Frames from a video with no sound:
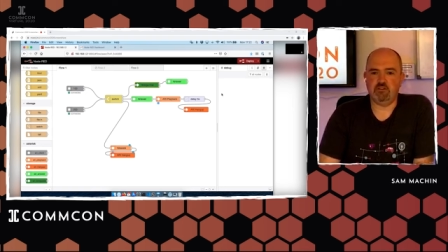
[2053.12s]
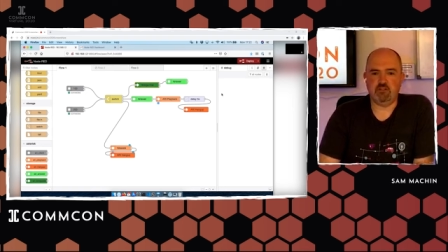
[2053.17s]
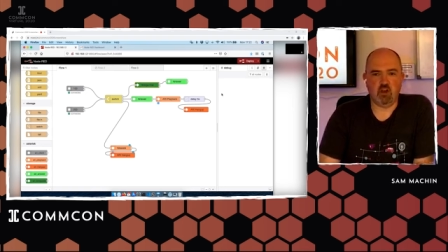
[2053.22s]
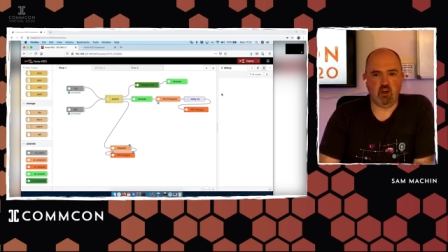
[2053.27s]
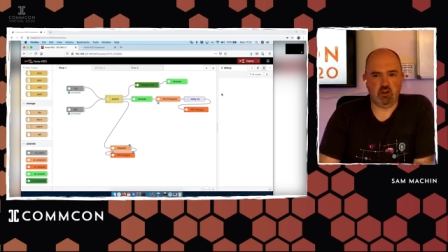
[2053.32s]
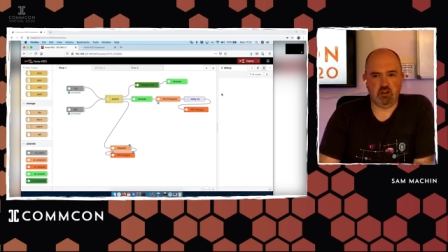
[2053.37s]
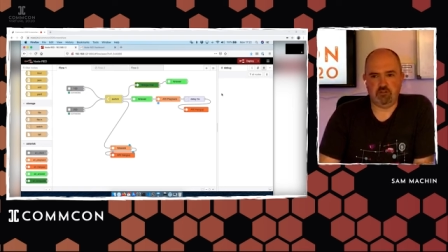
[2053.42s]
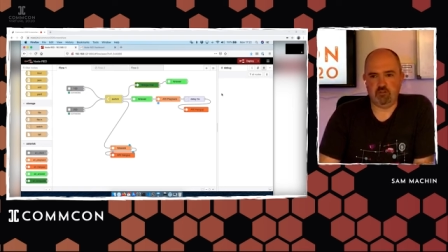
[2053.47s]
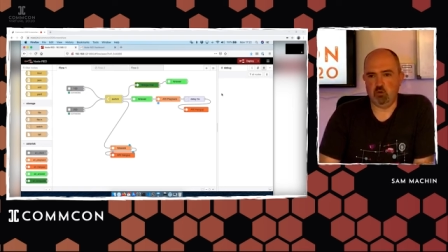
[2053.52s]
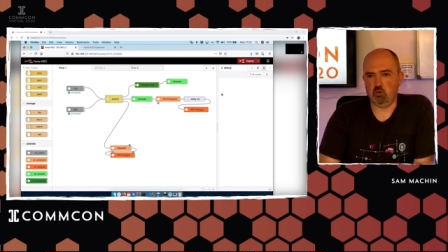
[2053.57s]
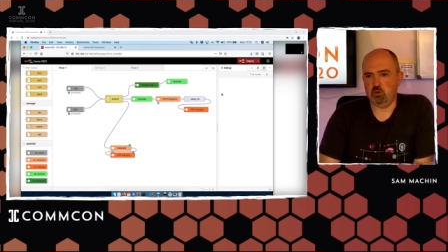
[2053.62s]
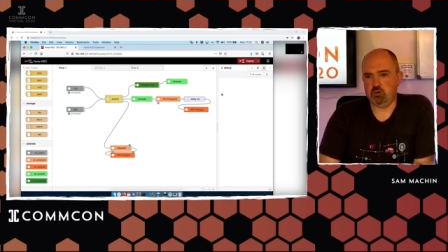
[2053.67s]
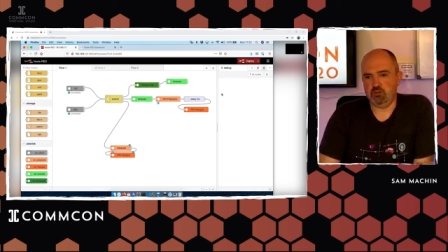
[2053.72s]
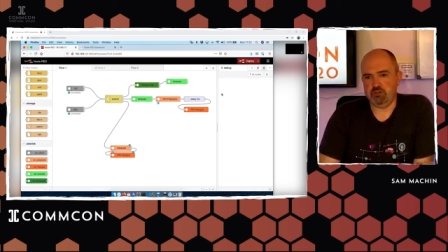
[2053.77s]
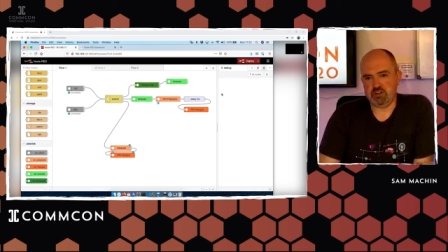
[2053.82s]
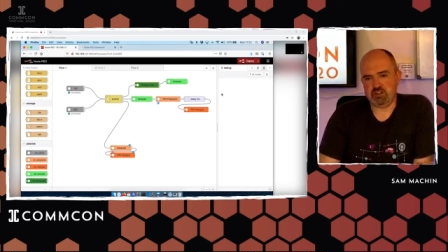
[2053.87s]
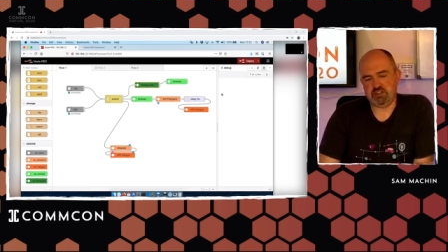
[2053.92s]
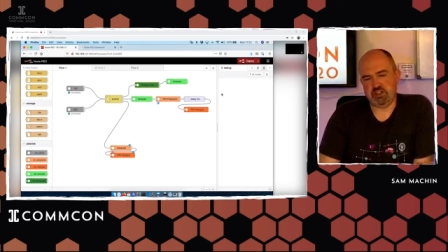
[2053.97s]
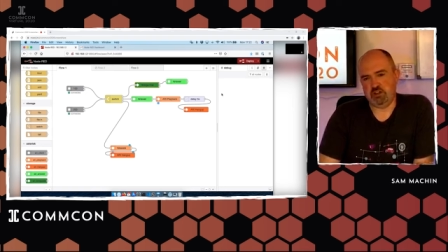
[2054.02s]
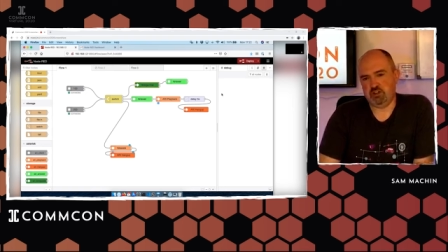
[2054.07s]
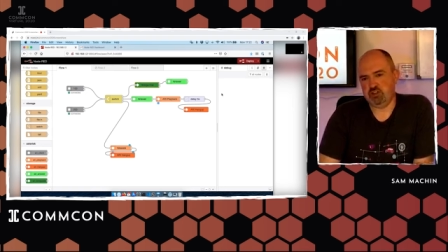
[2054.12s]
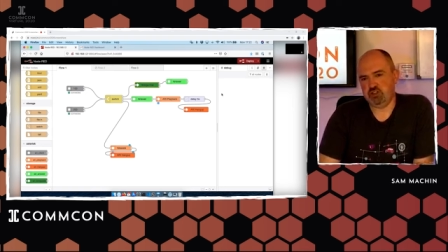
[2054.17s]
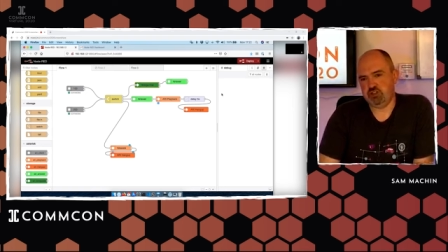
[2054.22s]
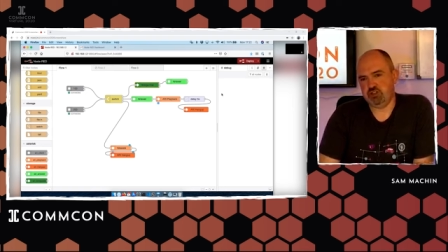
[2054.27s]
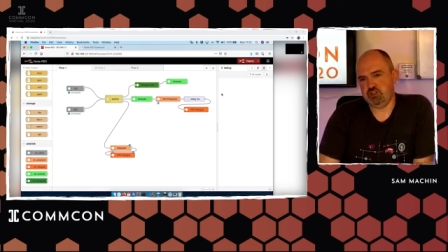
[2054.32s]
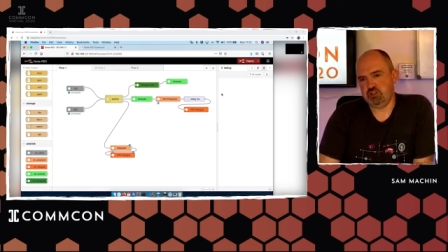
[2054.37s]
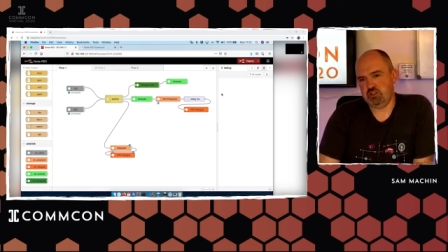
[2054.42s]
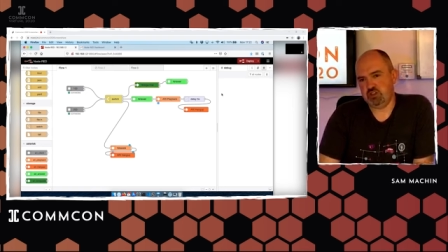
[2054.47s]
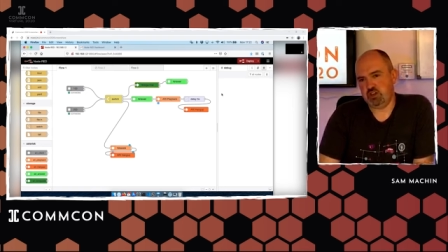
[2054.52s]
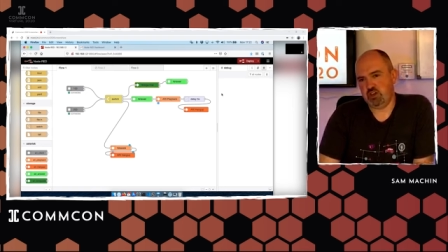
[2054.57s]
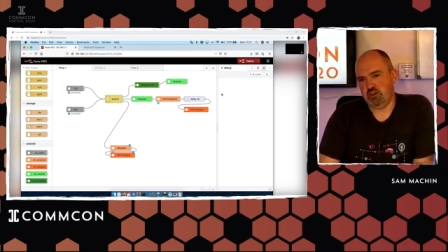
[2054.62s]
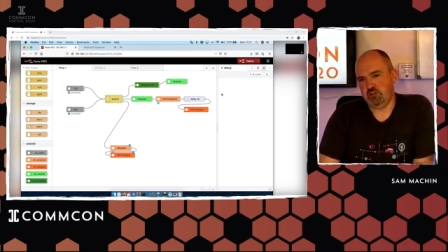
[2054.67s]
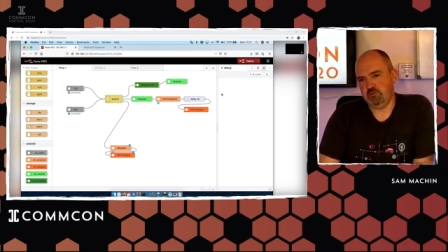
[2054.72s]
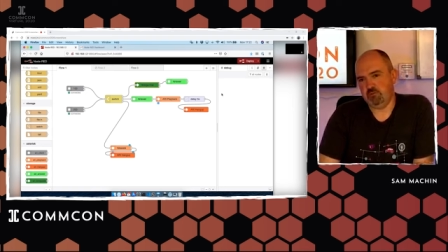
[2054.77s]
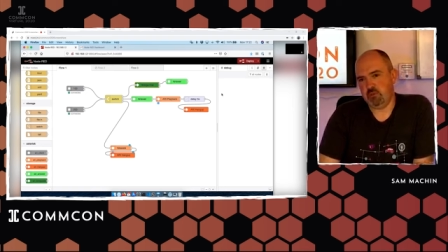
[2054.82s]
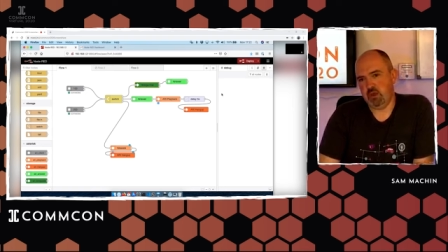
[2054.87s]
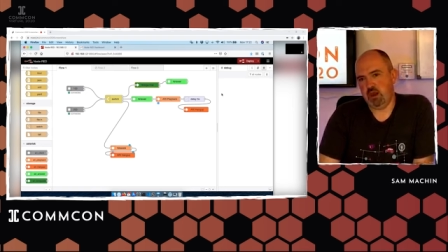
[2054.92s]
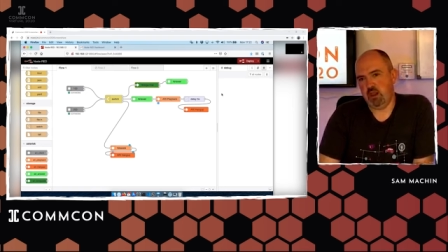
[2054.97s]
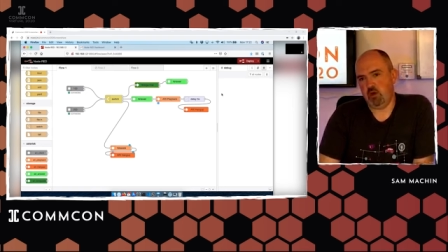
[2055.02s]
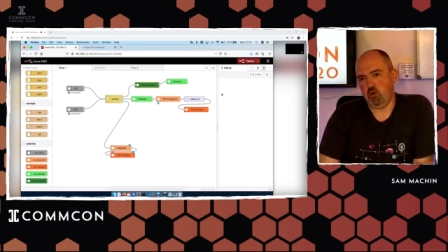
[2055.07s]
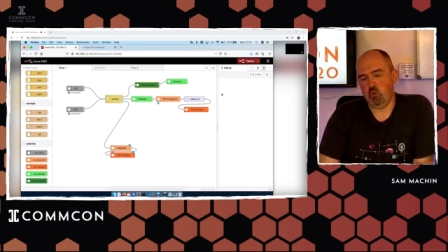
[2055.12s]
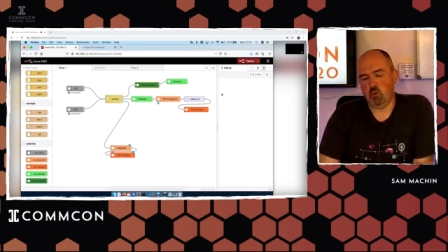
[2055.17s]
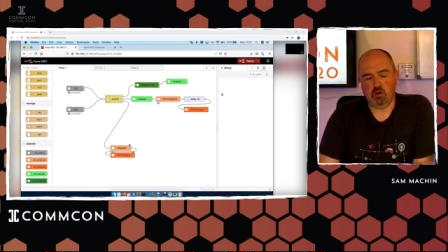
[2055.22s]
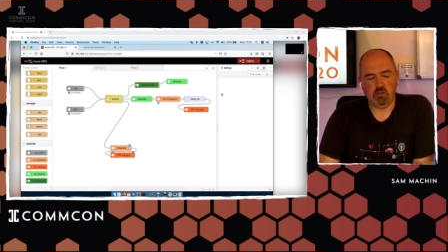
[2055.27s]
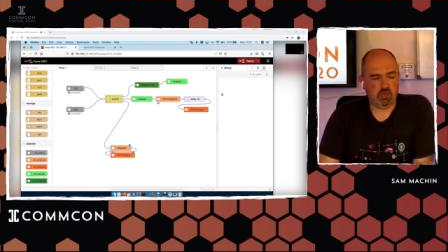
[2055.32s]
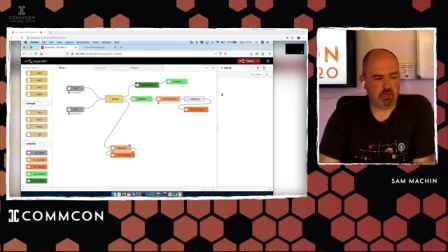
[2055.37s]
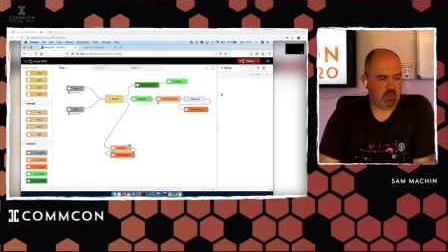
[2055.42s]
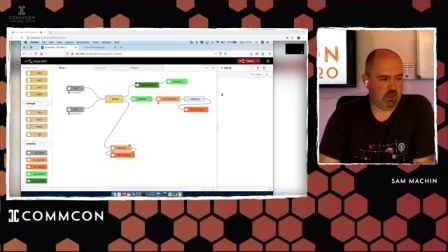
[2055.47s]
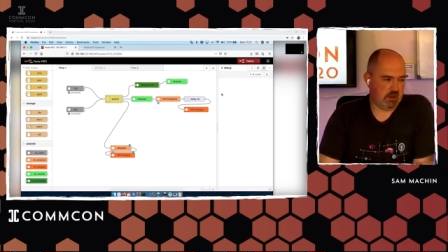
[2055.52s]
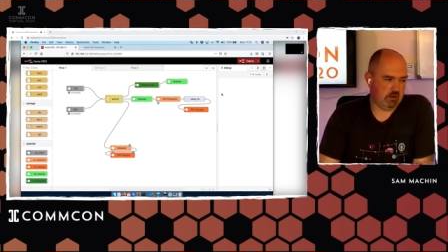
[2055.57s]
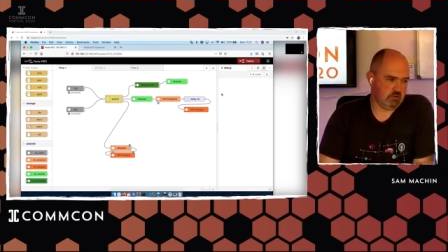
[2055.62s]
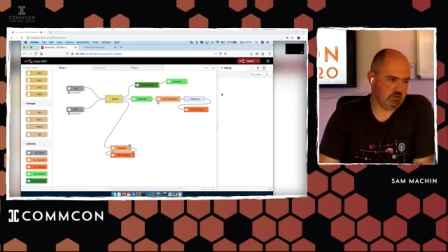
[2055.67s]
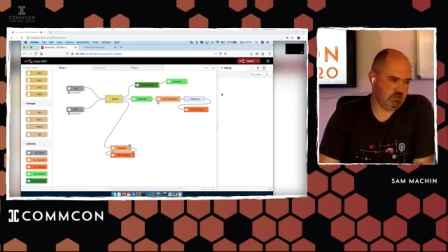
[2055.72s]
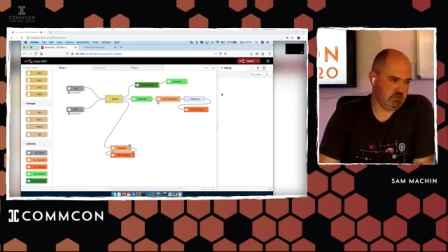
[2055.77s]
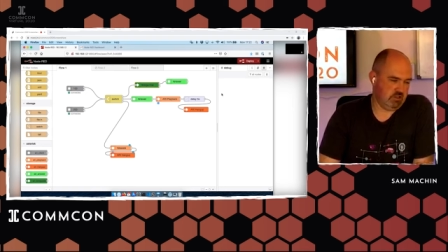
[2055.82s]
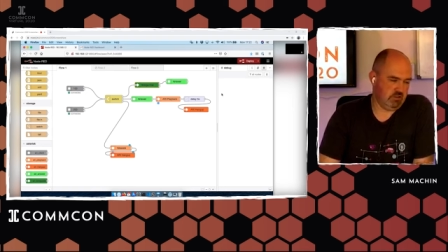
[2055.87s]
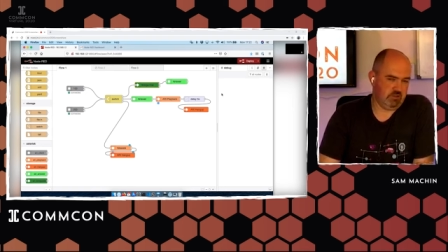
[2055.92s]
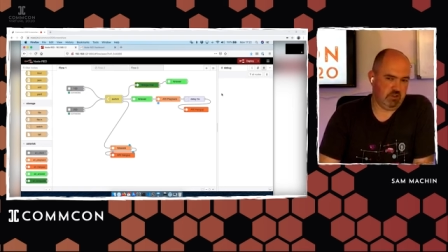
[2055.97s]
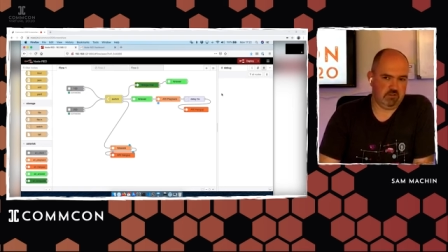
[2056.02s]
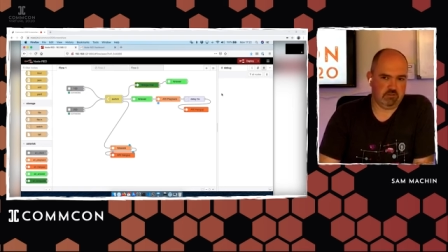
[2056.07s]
if all your extensions are kind of below 1,000,